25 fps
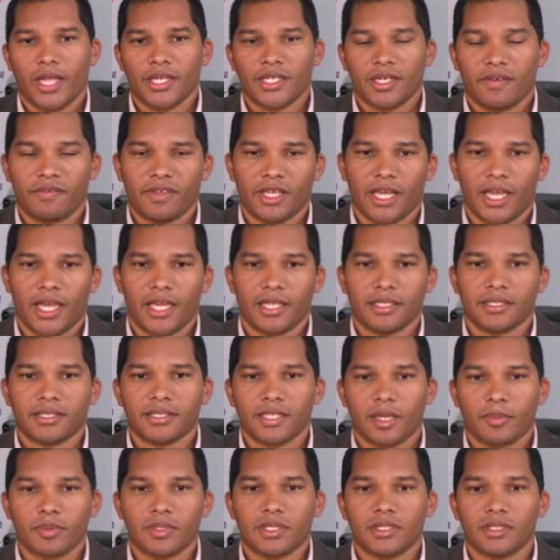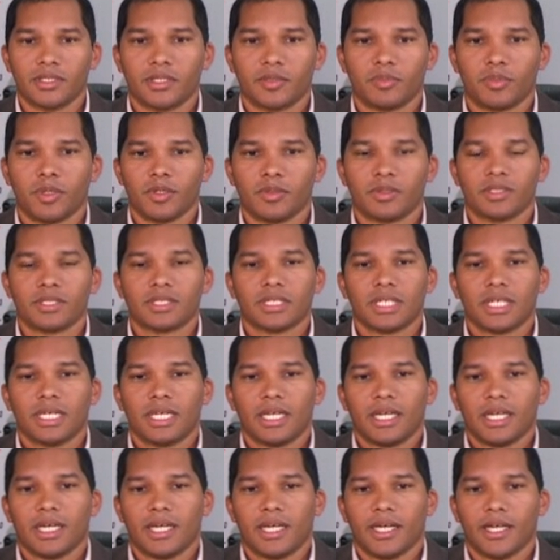HIV/AIDS, substance abuse,
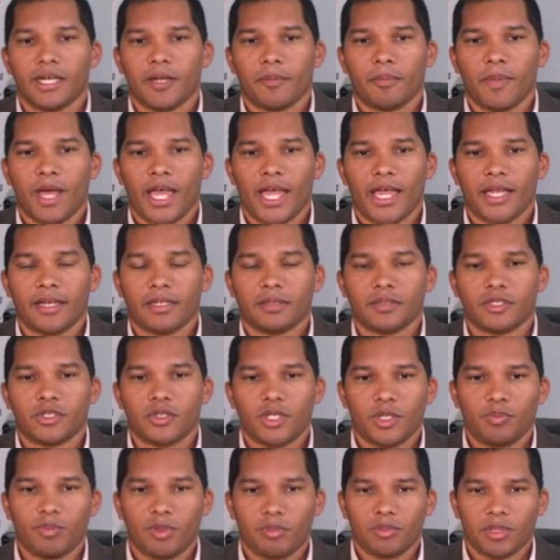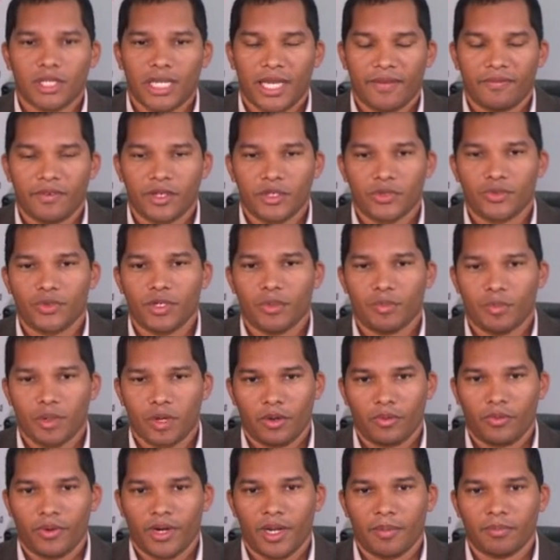and street people diversionary
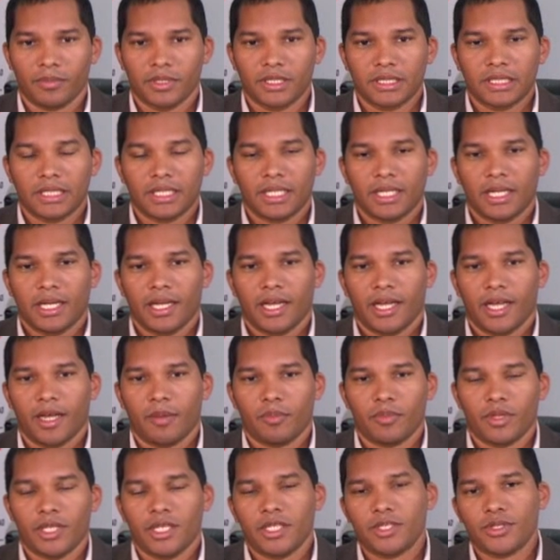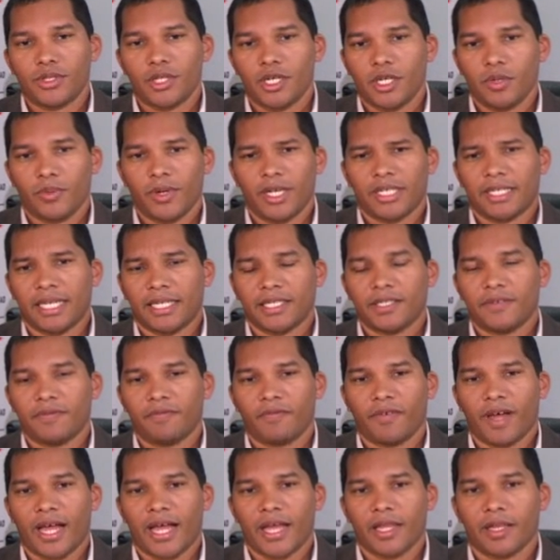programs. These 3 were
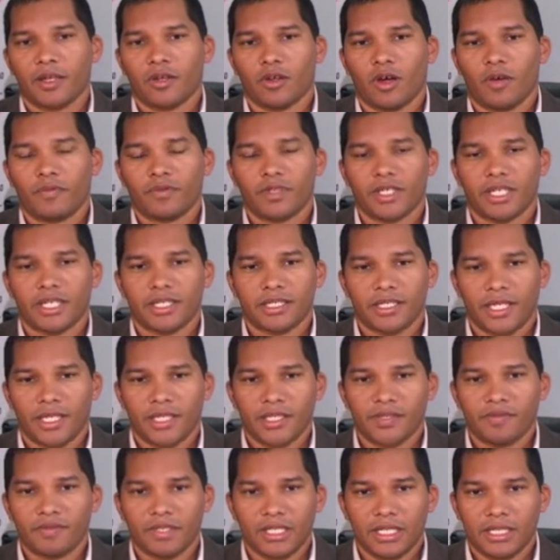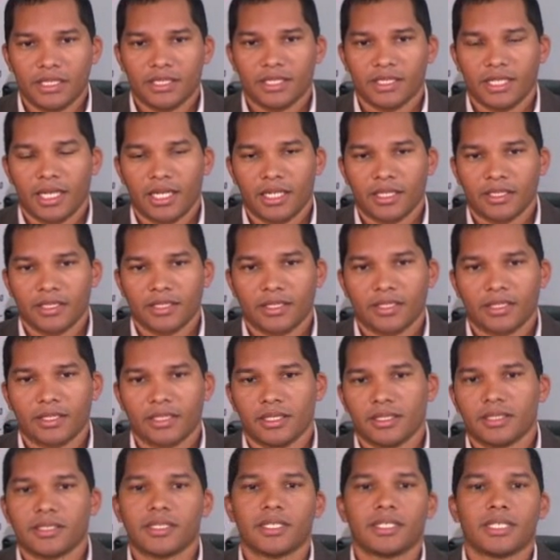identified after extensive needs analysis
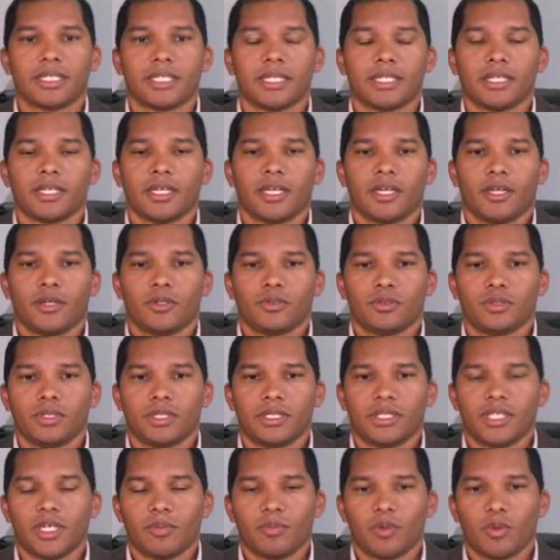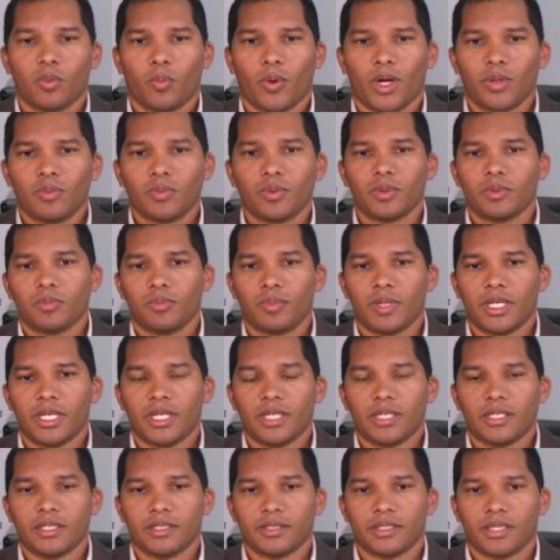in the city to determine what would
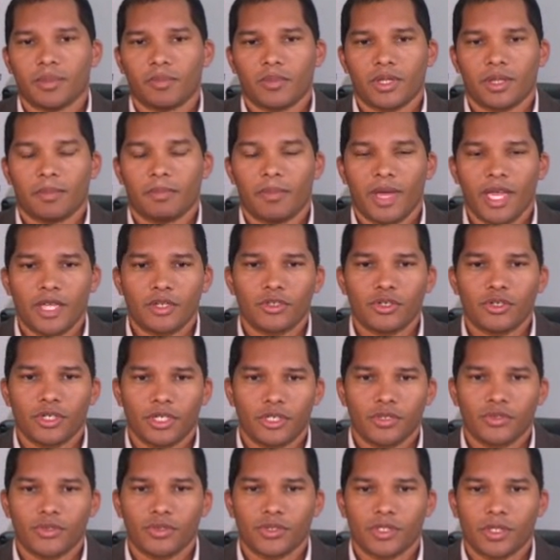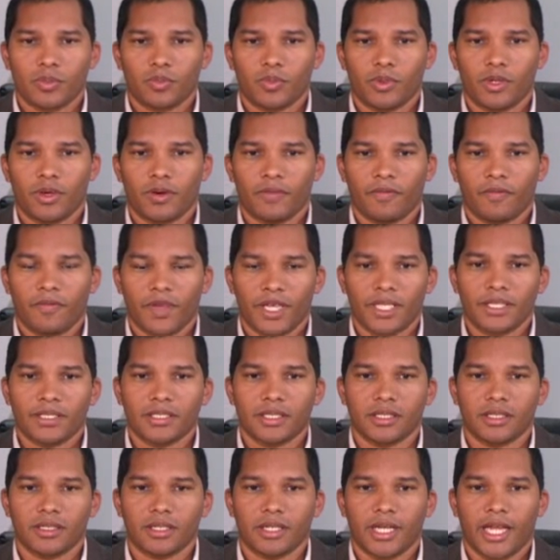be some of the major issues that we are
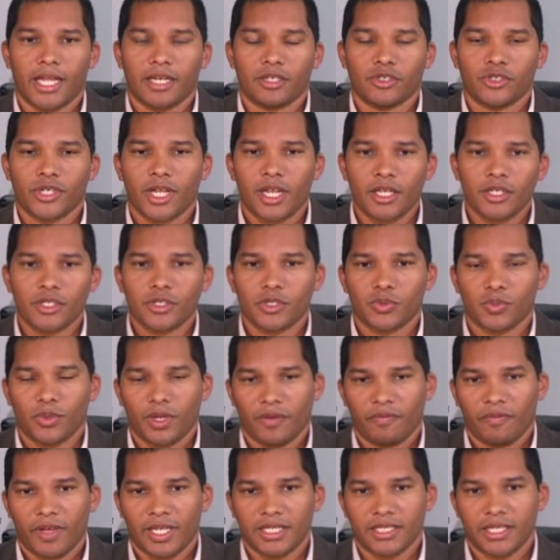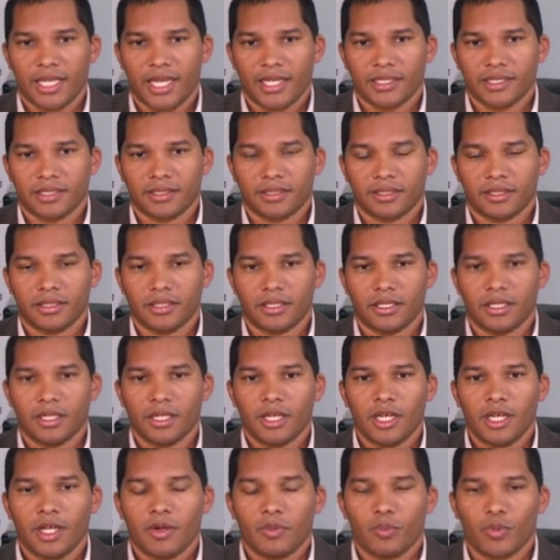facing and challenges we are facing as a city
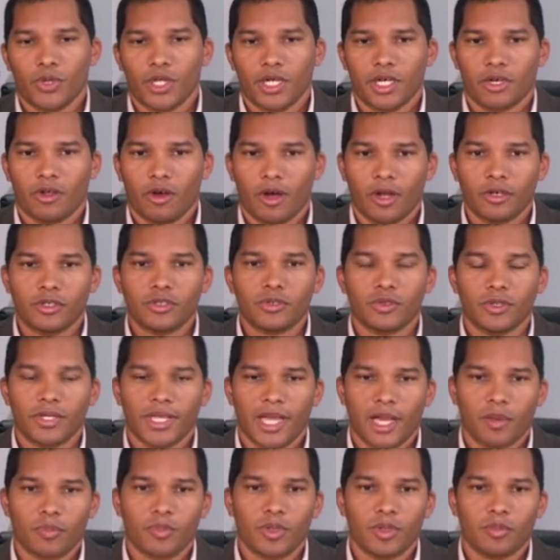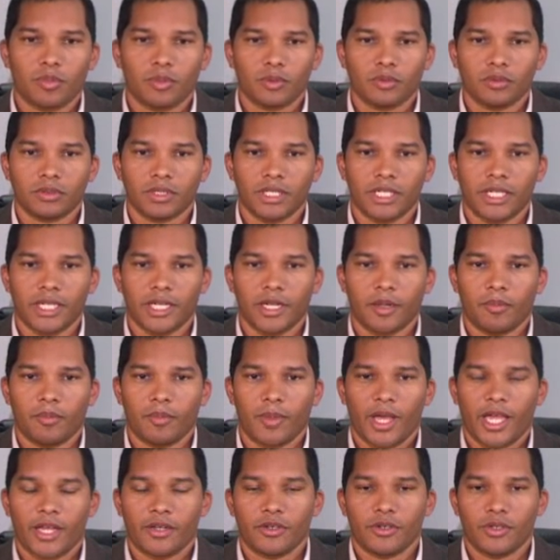with regards to young people
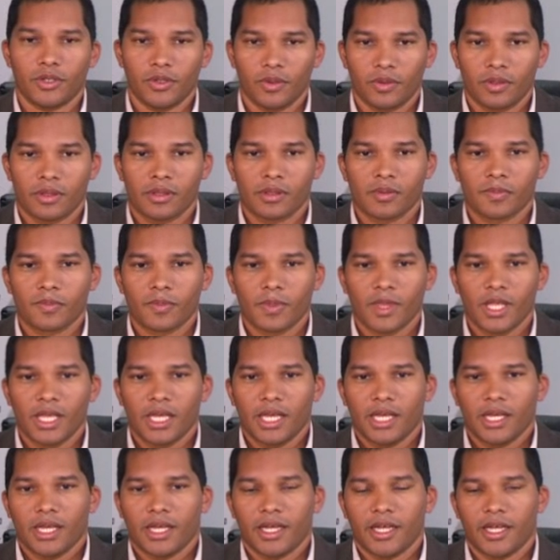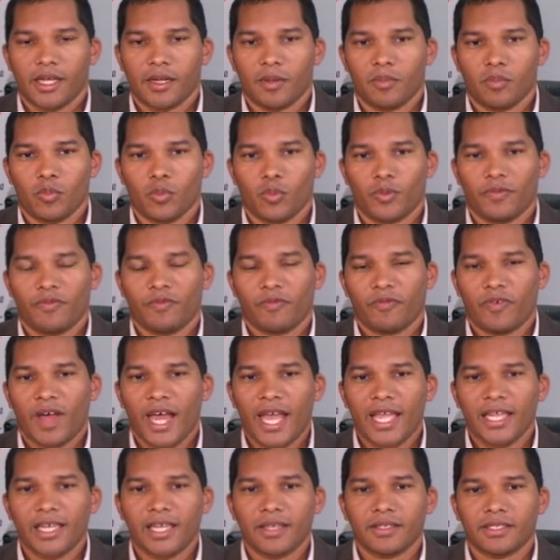and youth. We
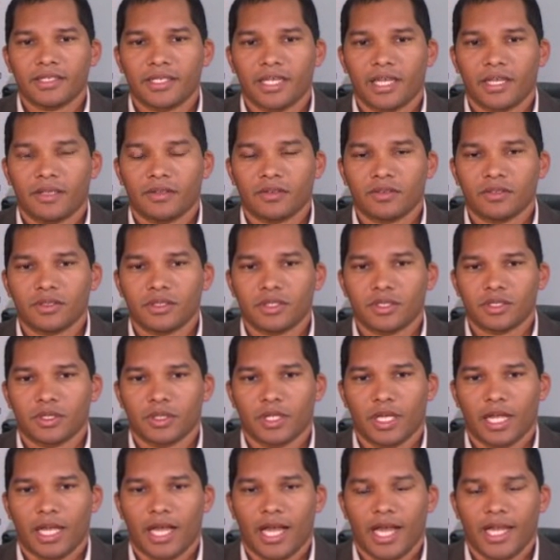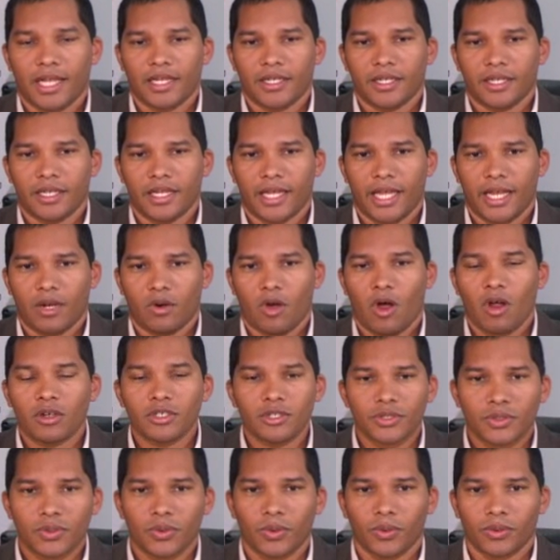find ourselves under an
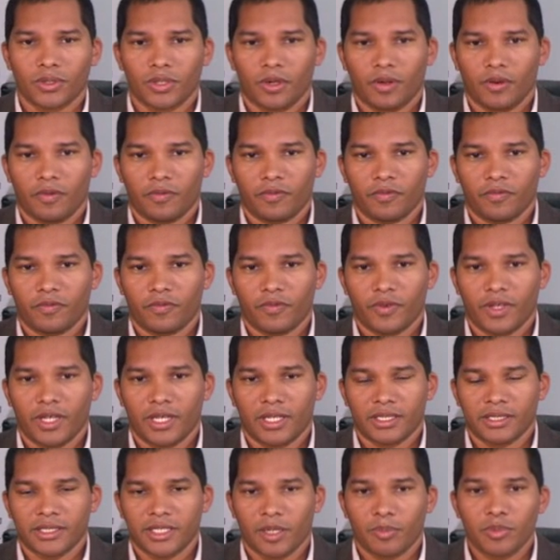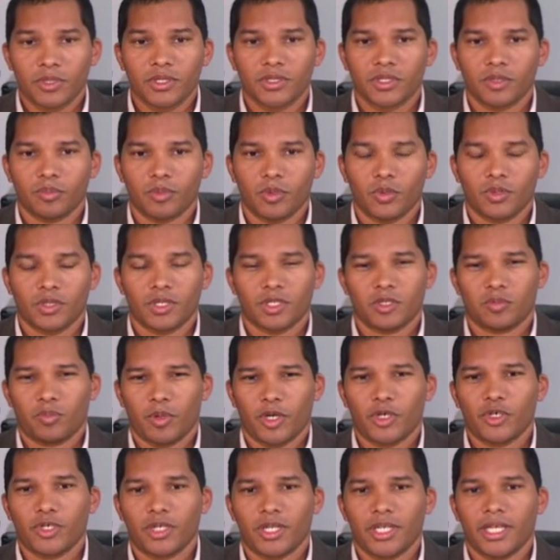onslaught of substance abuse,
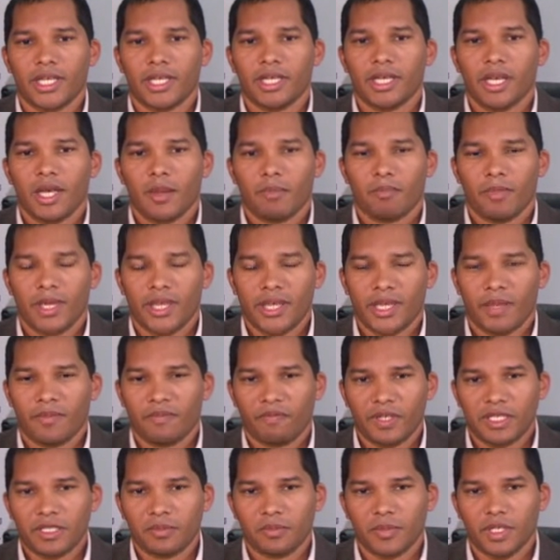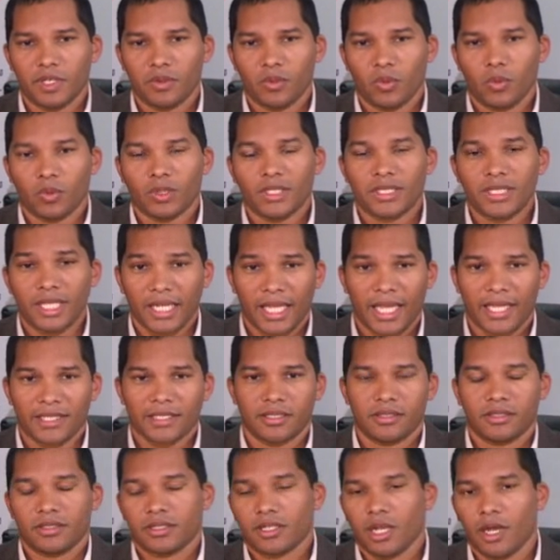especially methamphetamine, or TIC
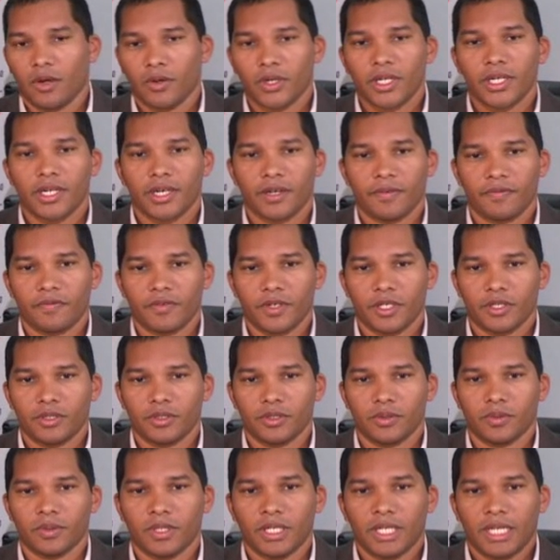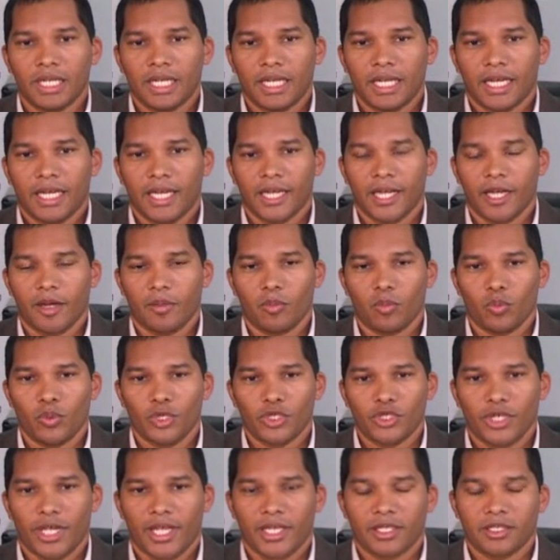as it is locally referred to,
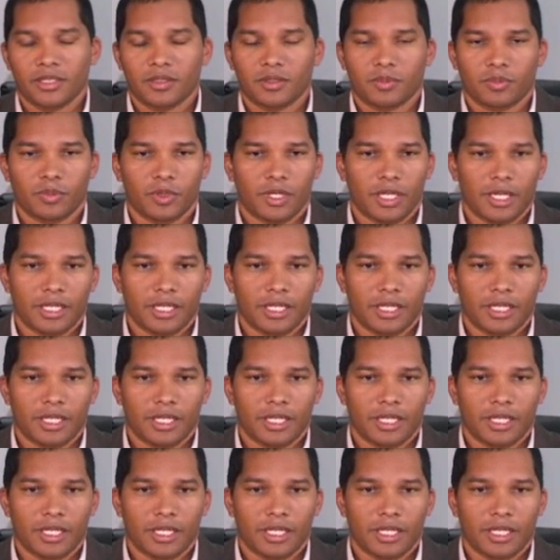which has